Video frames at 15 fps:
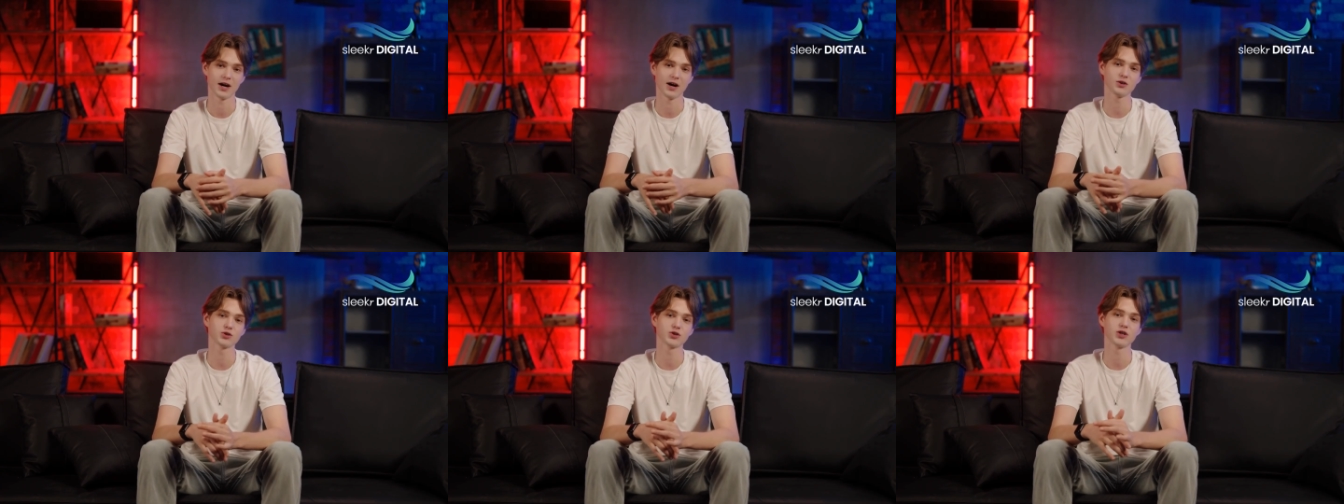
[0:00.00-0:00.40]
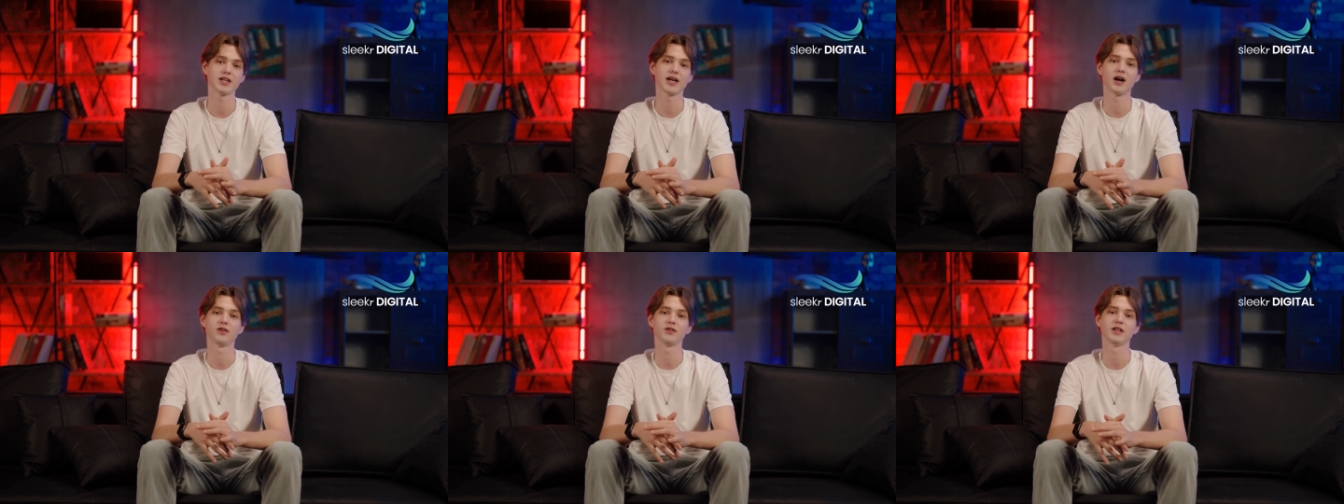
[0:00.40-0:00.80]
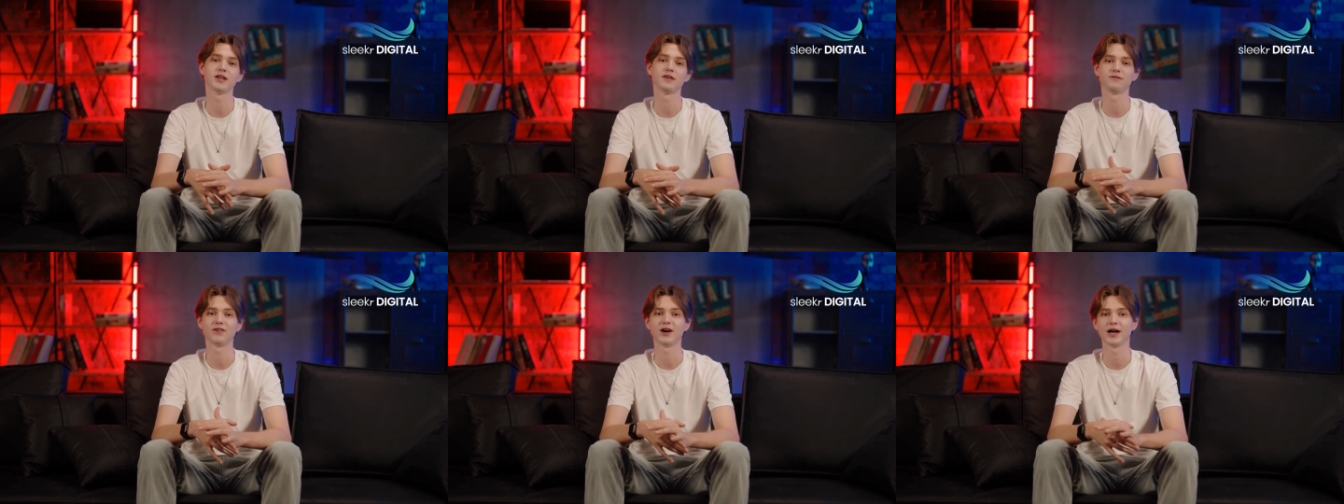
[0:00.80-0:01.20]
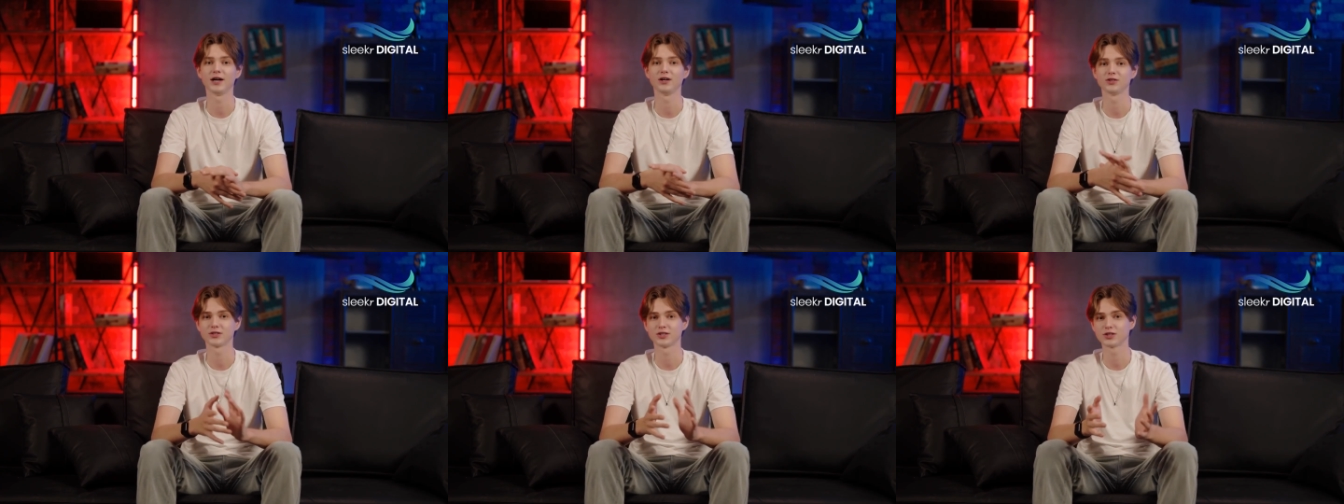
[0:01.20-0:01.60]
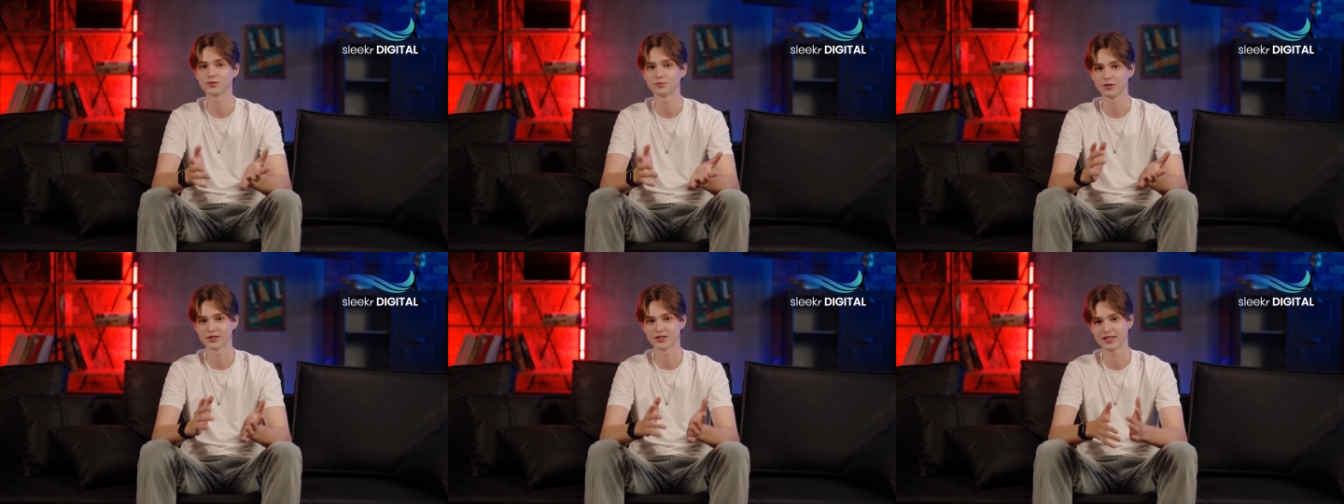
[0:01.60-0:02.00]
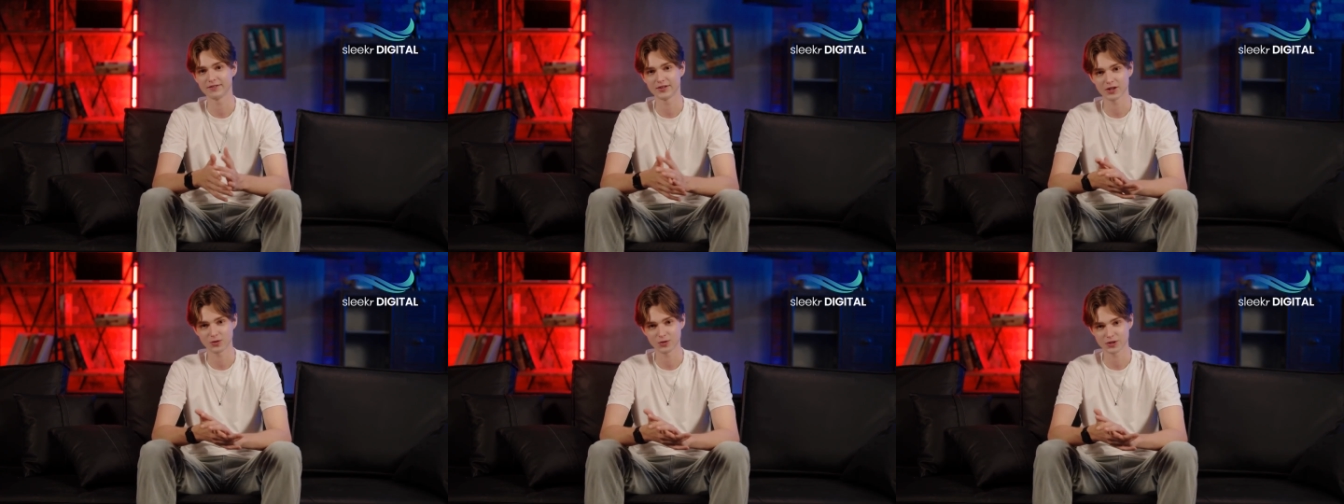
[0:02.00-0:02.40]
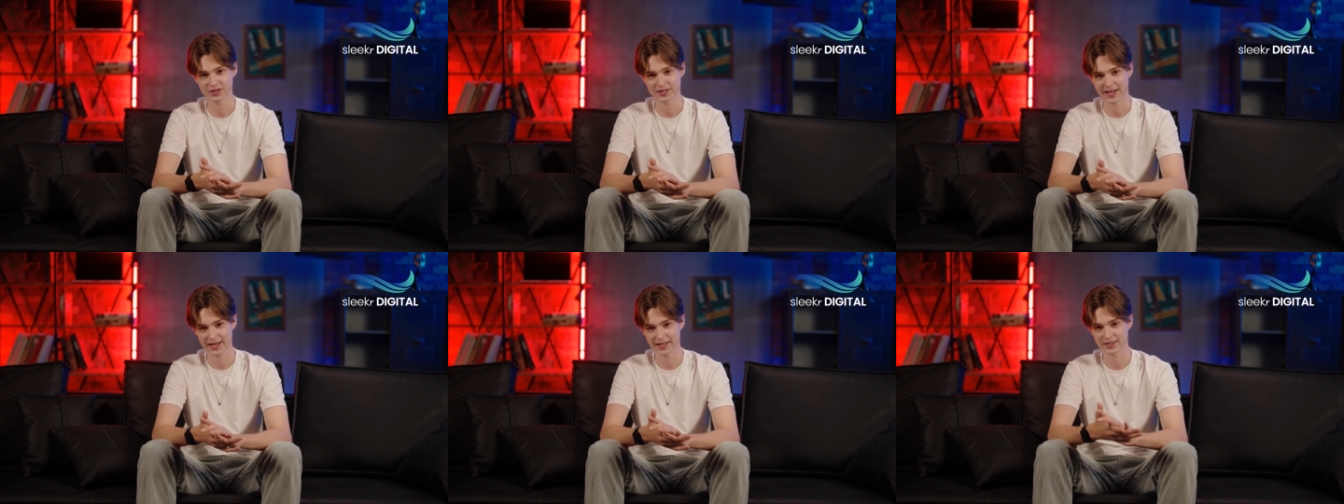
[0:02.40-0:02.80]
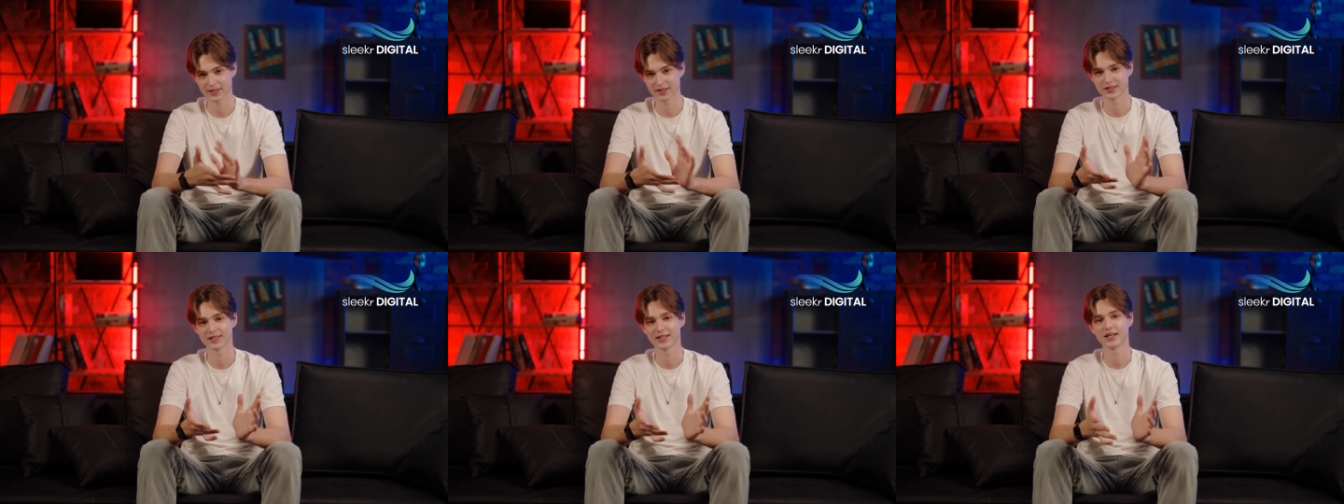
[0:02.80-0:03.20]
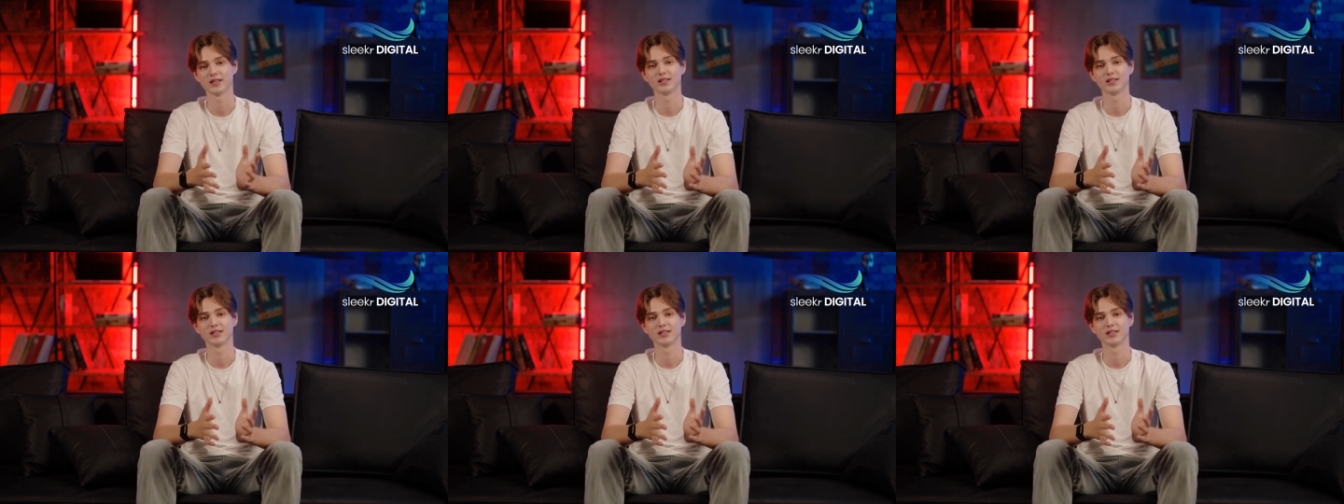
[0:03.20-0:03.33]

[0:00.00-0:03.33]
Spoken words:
I'll show you how to link files to specific order statuses